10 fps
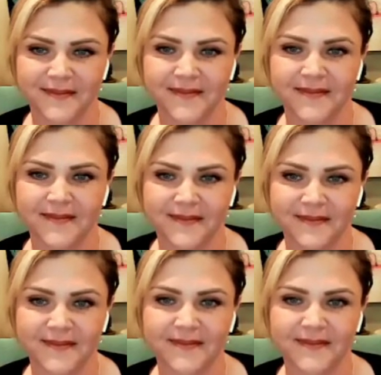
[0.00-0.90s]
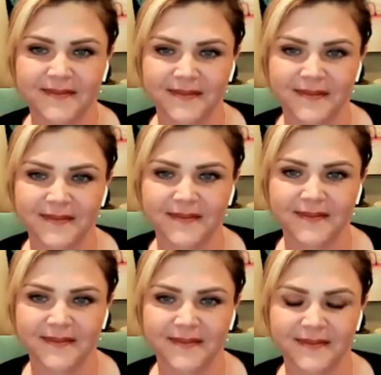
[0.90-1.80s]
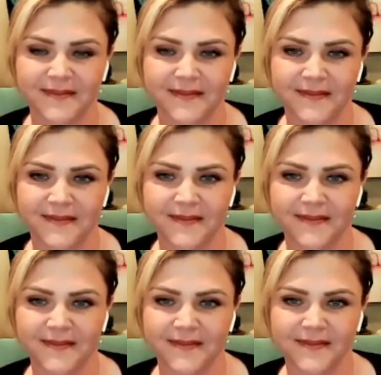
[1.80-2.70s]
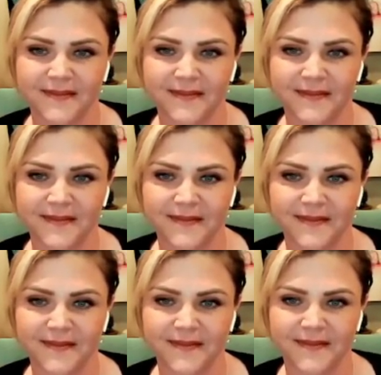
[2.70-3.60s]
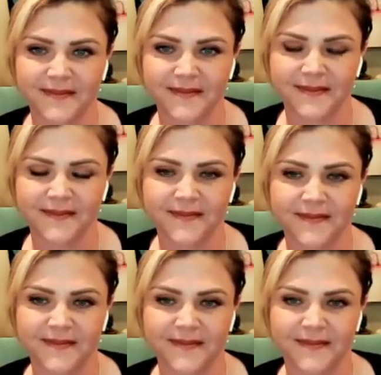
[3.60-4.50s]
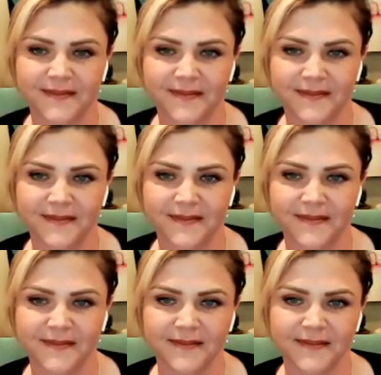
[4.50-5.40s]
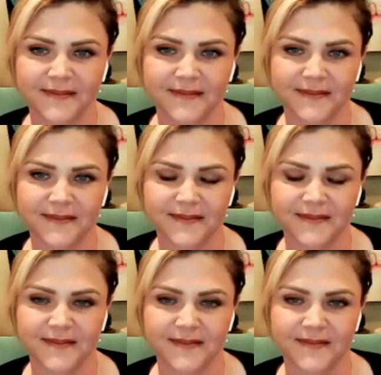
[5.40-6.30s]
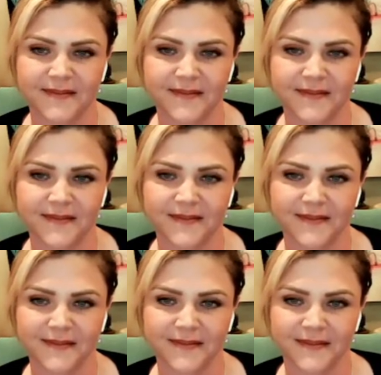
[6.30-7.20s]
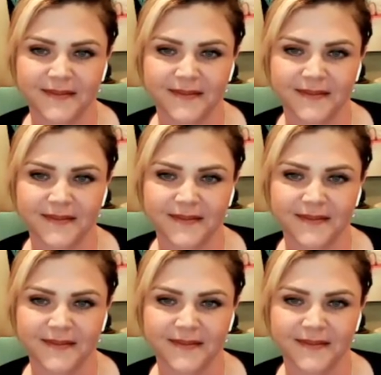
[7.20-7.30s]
No words are spoken by the person on screen.